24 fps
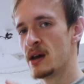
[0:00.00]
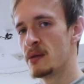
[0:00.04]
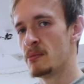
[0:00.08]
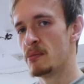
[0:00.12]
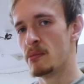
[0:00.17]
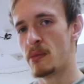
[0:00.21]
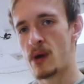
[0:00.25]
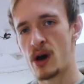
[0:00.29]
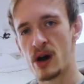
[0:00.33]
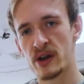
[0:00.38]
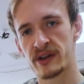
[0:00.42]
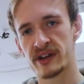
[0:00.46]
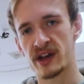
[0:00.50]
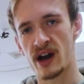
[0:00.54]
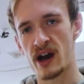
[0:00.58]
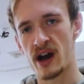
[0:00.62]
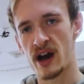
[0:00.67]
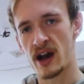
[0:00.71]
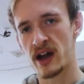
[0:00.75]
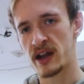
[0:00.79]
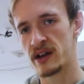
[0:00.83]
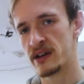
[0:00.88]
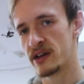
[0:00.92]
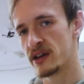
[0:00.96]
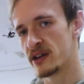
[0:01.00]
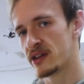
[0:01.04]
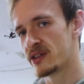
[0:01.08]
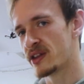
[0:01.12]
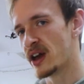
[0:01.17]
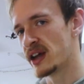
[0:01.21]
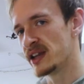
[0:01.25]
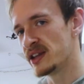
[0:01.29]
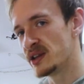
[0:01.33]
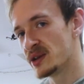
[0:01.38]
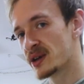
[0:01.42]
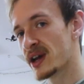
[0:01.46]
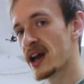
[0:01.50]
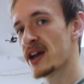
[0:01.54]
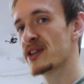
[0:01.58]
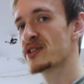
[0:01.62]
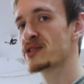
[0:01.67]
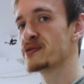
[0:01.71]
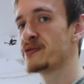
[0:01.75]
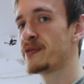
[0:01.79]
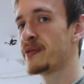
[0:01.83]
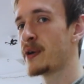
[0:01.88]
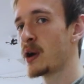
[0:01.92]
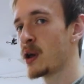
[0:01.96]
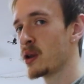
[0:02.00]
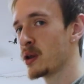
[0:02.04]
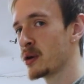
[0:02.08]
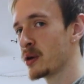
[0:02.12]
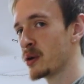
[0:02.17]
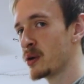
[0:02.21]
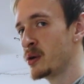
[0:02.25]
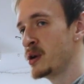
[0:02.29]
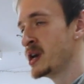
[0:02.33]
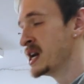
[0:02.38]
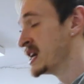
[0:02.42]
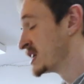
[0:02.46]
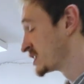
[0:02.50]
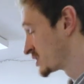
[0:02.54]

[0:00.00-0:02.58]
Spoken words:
mod guide that you guys can follow